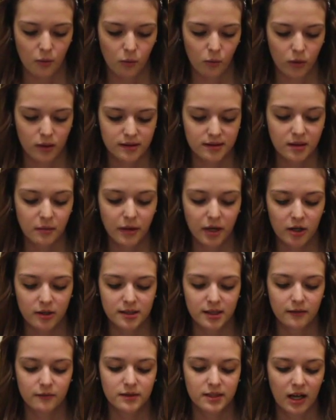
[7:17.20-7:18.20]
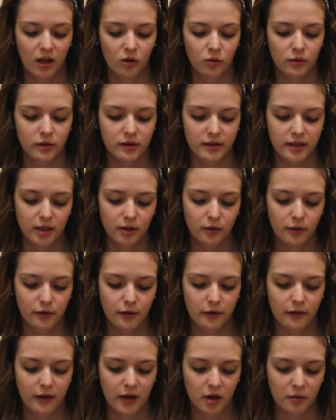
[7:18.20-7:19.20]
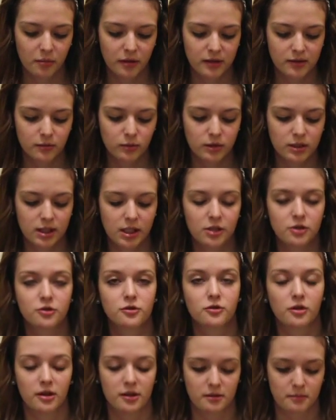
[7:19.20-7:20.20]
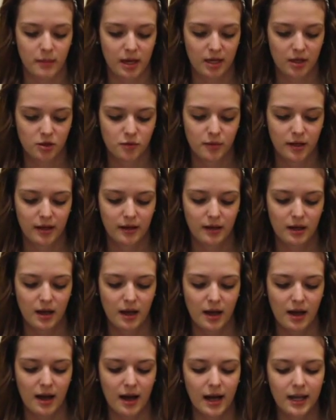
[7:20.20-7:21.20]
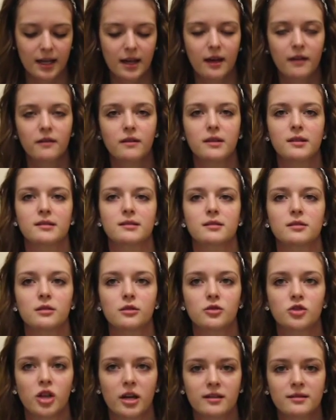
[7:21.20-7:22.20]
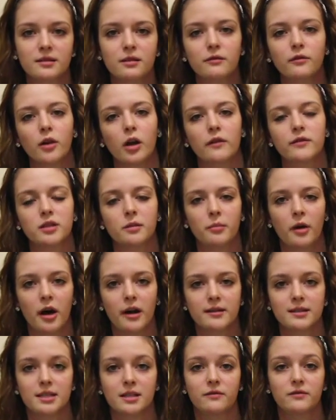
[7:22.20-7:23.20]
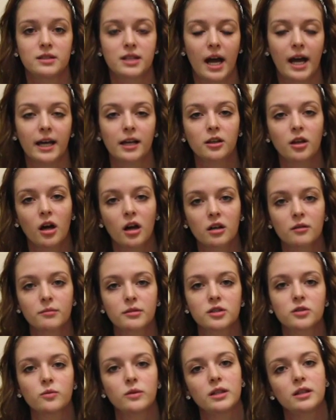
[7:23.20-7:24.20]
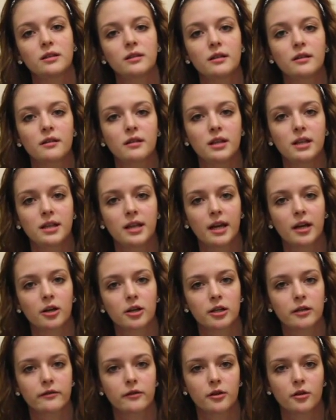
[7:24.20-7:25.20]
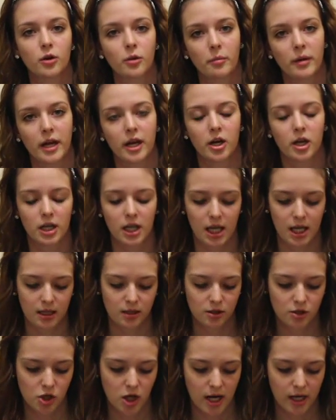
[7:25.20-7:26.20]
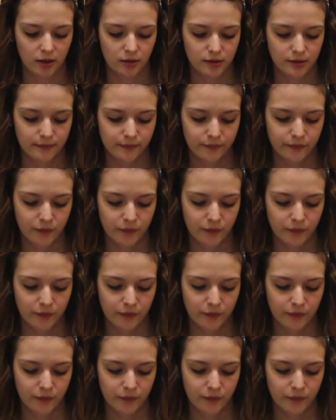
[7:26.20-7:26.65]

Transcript: Once the parents have dealt with guilt, the therapist will teach stress management. Again, this just involves a positive dialogue between the caregiver or parent and the child.